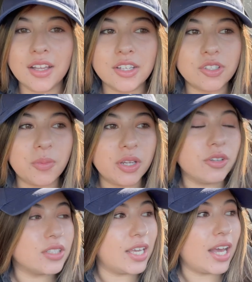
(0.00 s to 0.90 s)
So I'm going to
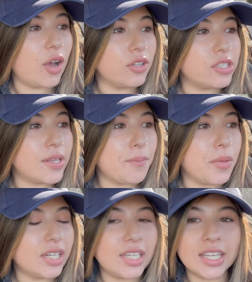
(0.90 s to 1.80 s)
go take out some
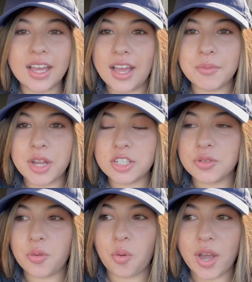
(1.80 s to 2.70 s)
money. I'm not
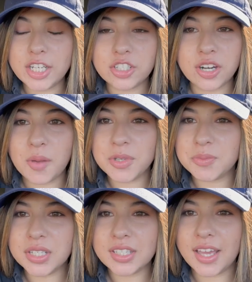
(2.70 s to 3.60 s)
quite sure how much I'm
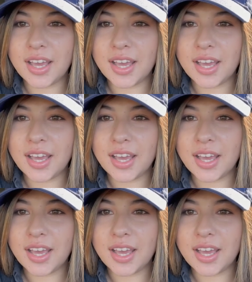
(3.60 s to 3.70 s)
going to take